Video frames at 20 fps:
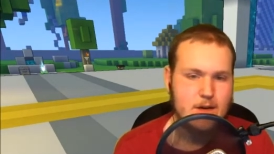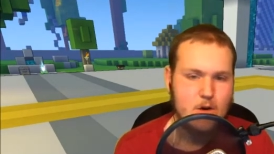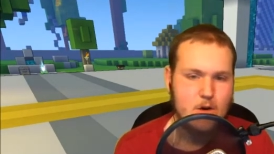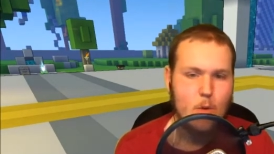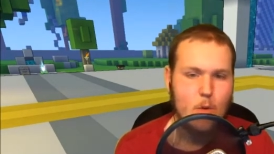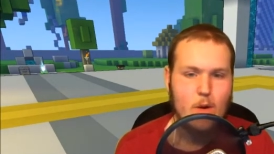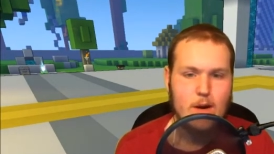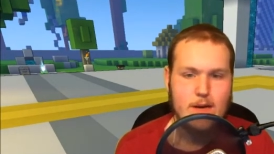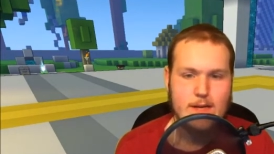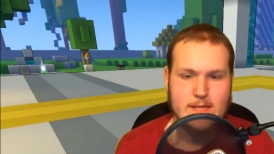
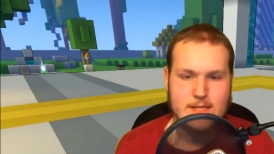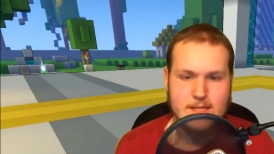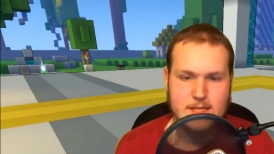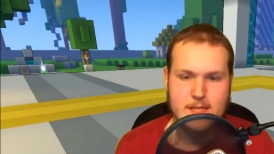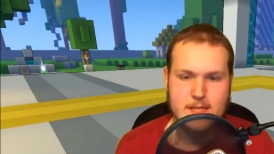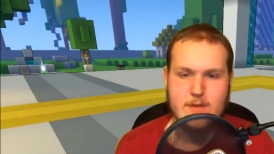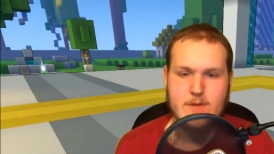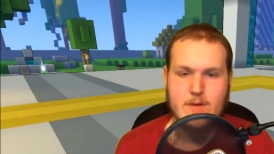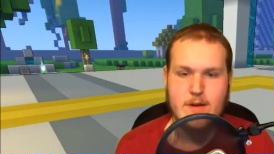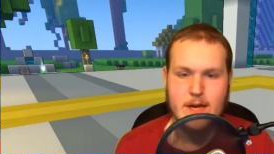coins that
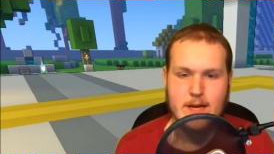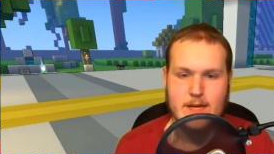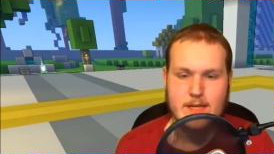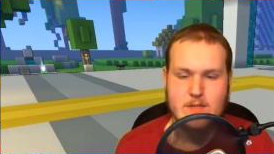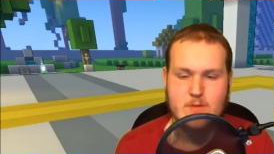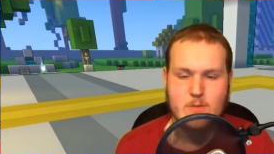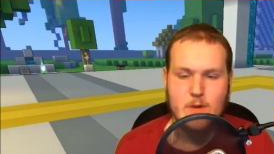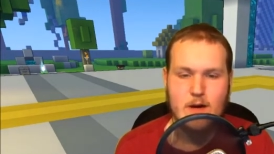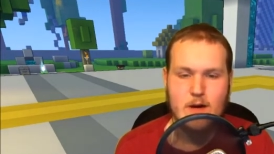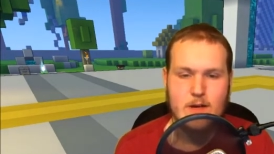you get
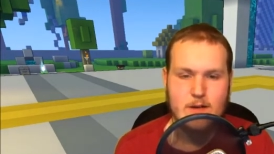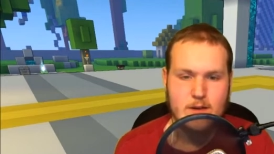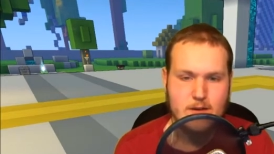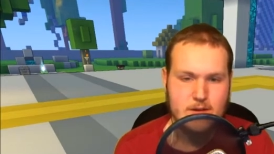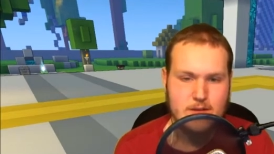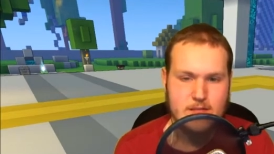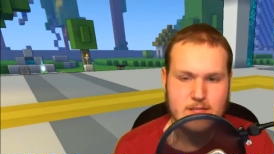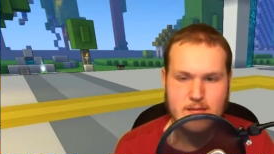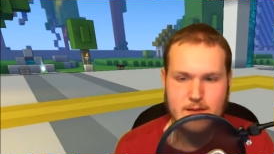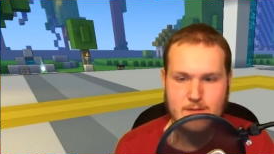as well. You
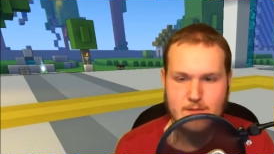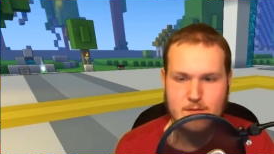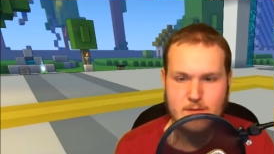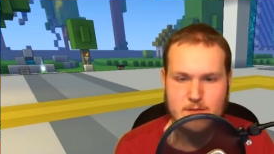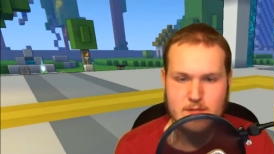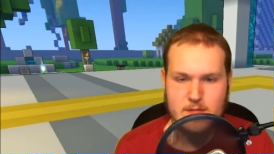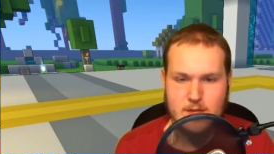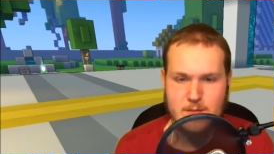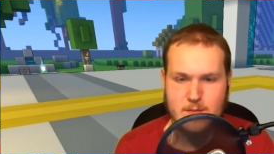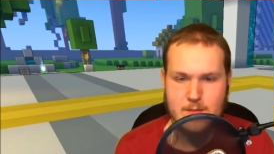can save
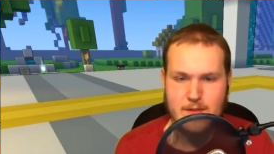those up.